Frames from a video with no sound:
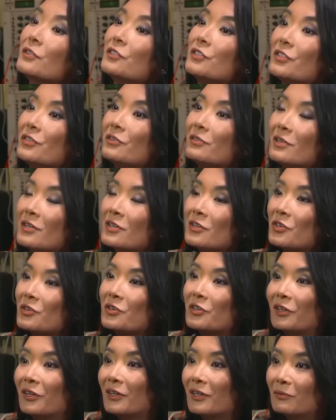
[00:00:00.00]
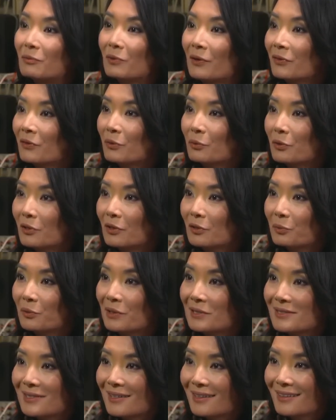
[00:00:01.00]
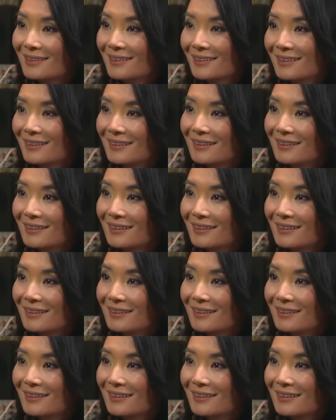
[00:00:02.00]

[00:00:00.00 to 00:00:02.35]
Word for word: Do you think you could run the world one day?